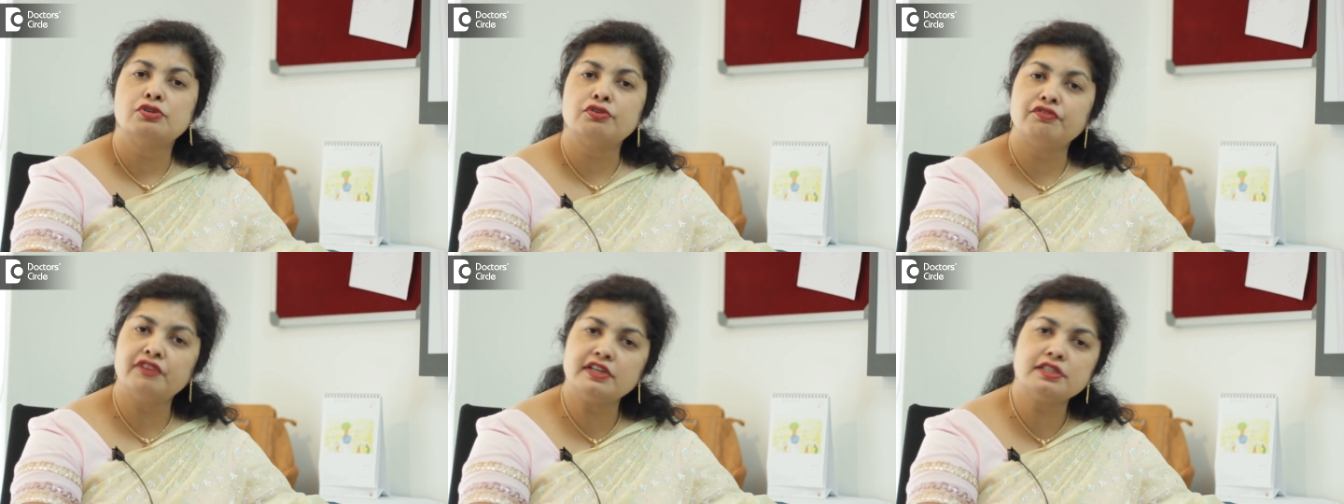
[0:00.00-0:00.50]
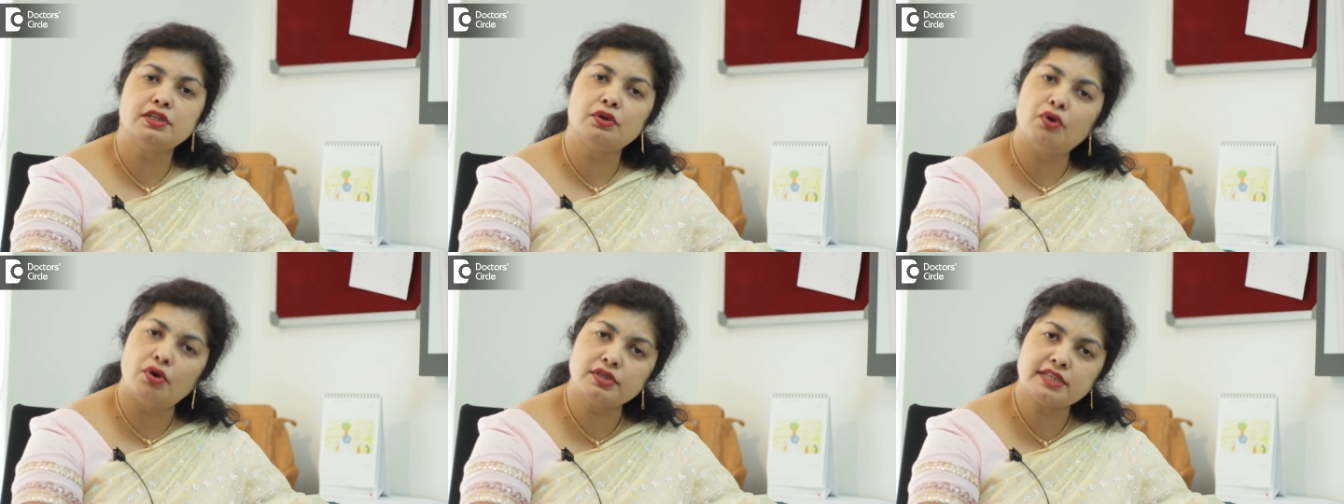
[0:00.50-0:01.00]
So first the
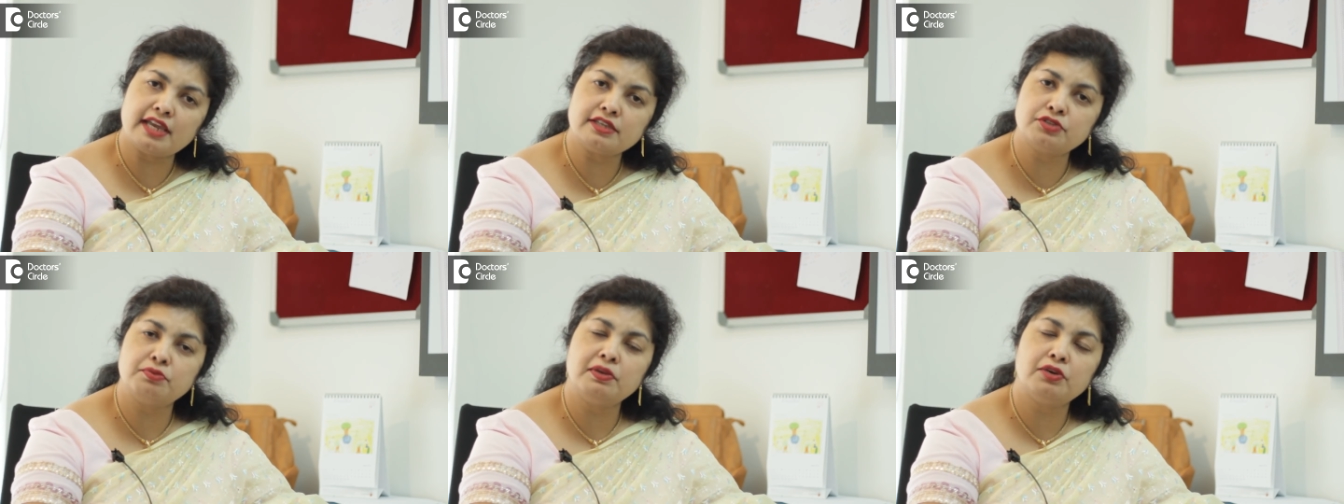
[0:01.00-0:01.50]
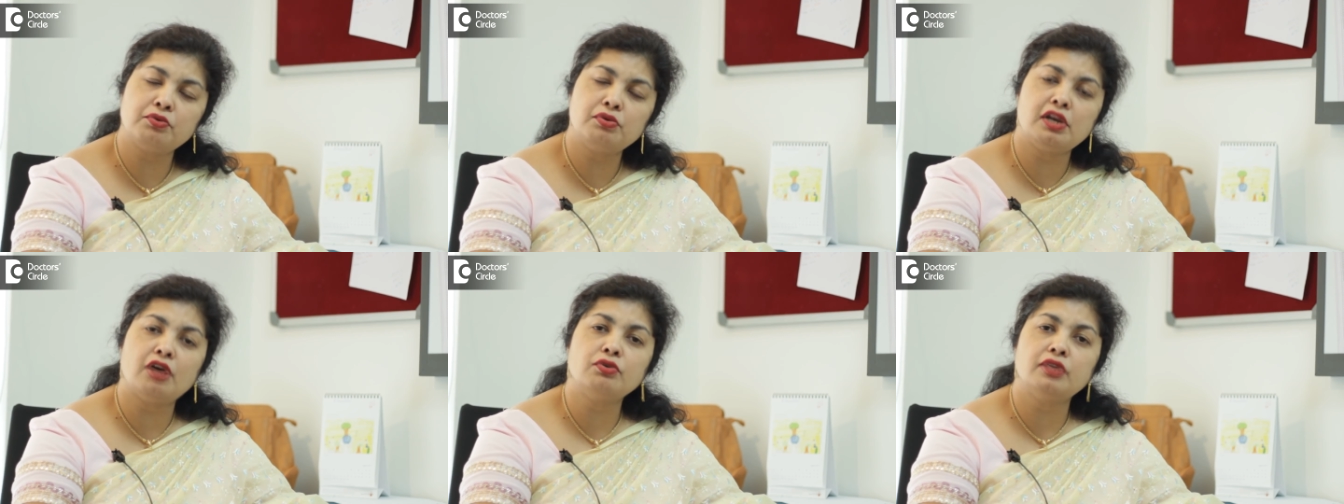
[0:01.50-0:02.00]
cause has to be
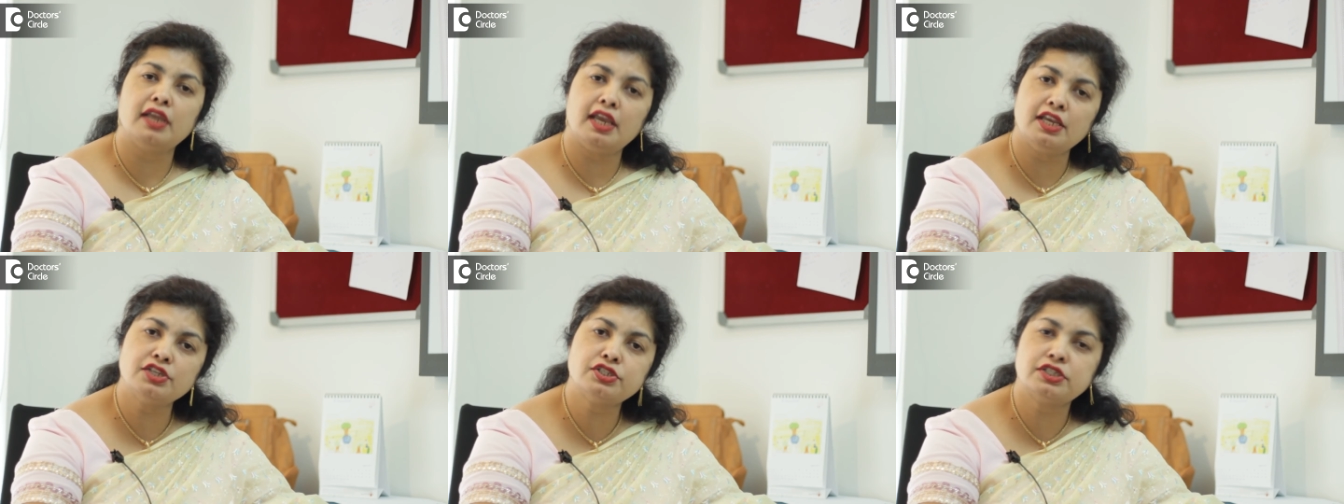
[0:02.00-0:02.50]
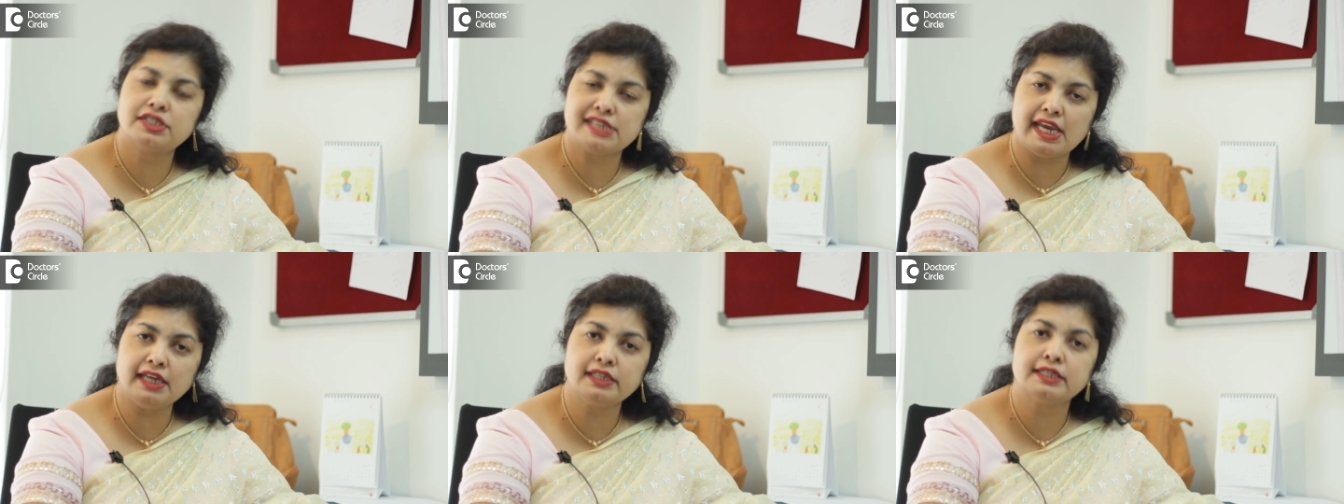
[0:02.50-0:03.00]
ruled out, the age
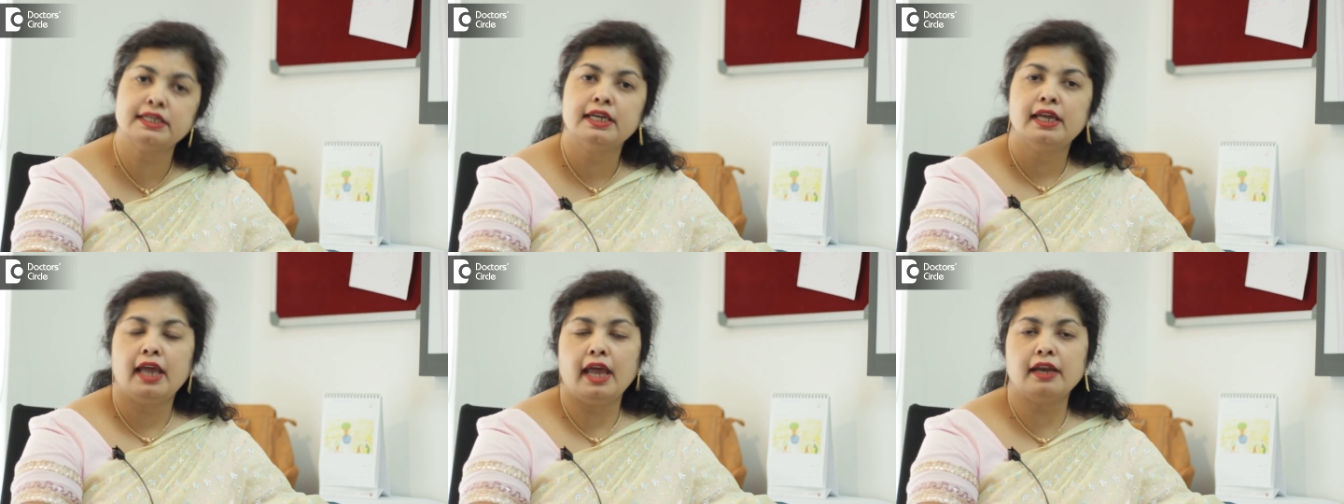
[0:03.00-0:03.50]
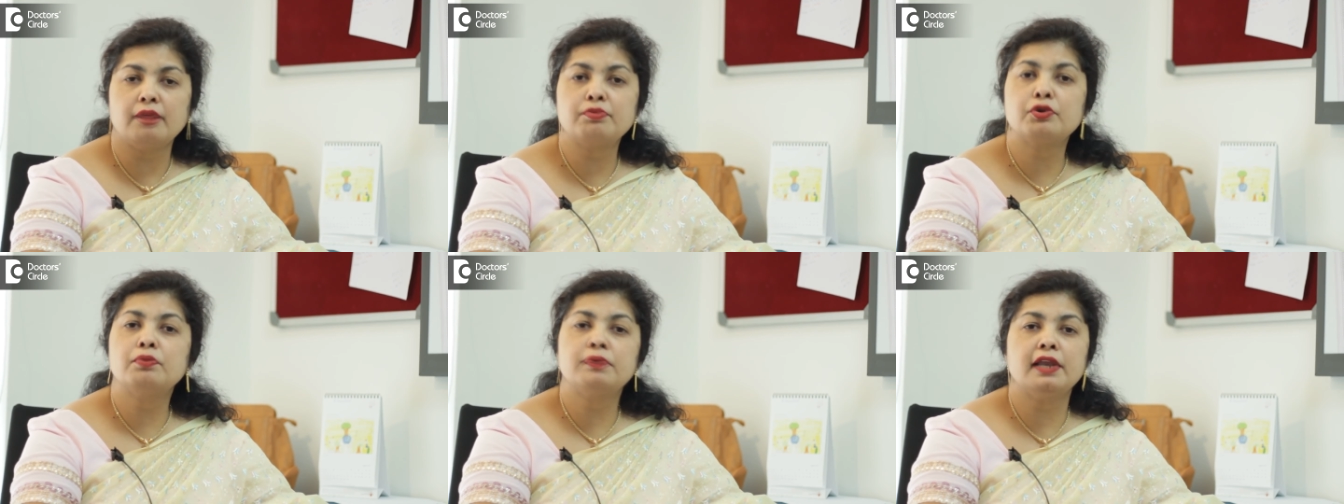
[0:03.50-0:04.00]
checked, and
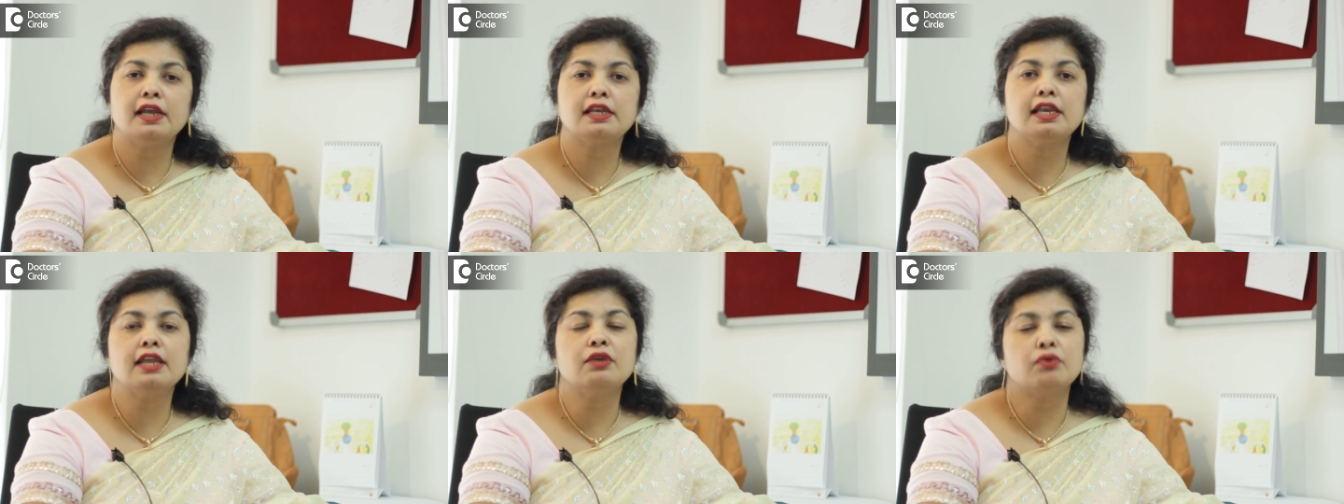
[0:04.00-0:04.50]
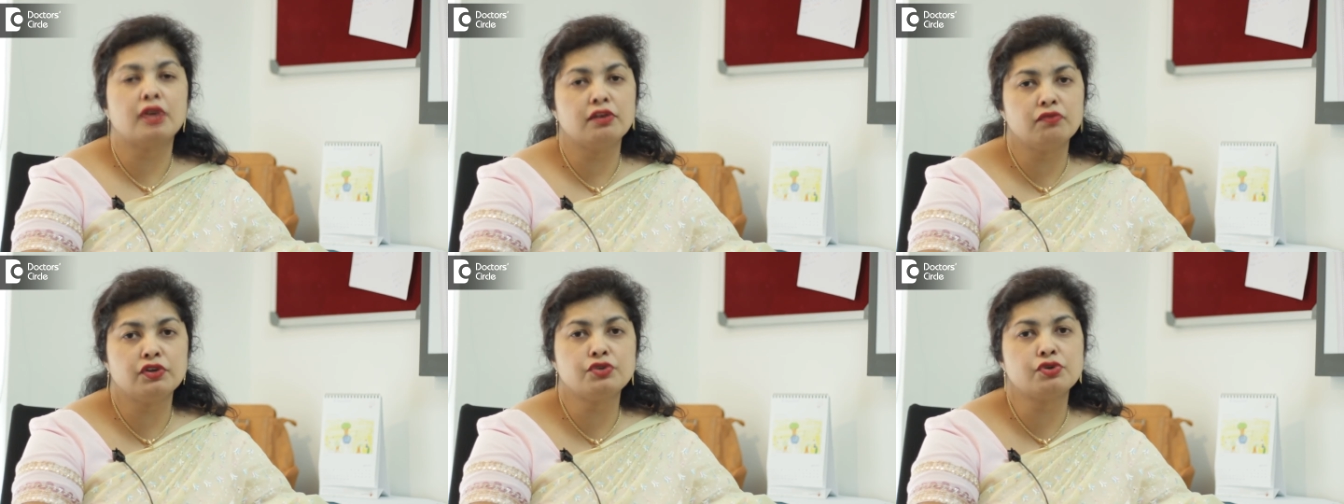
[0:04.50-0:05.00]
appropriately you
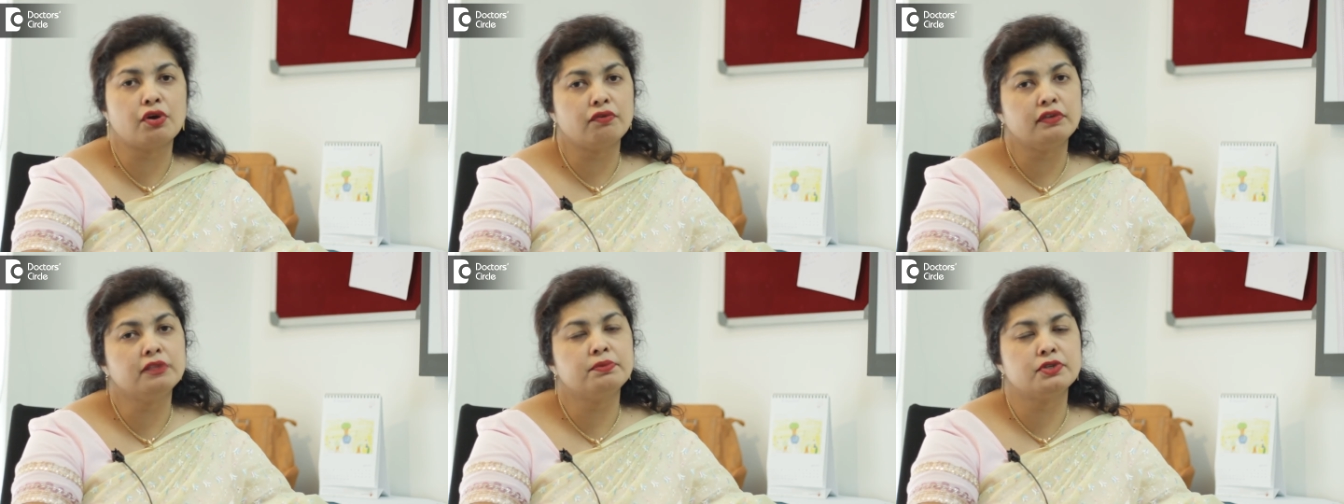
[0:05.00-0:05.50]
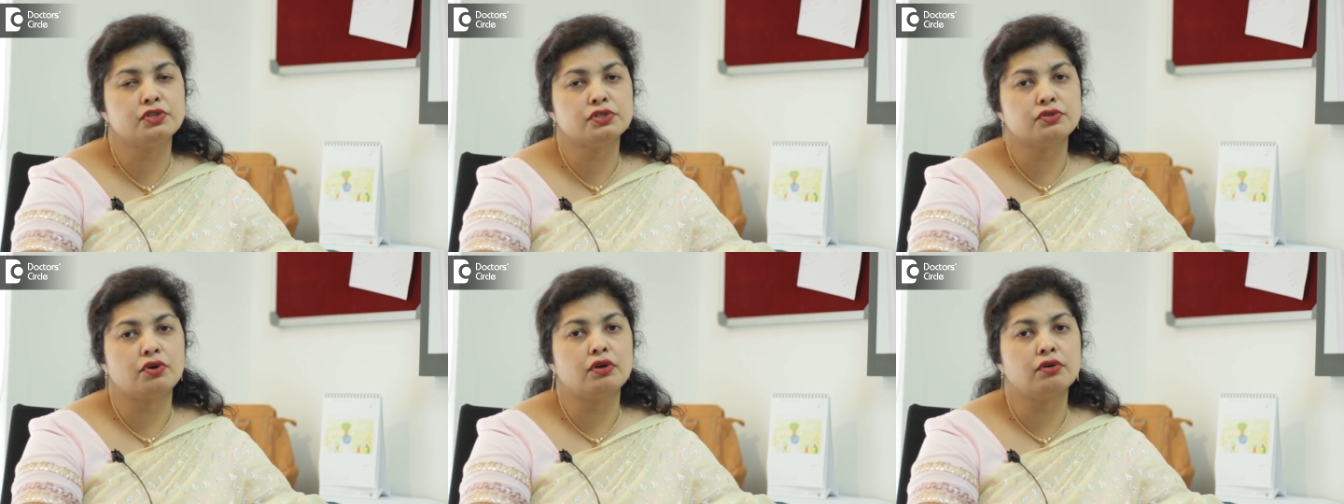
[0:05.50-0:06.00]
can withdraw with progesterone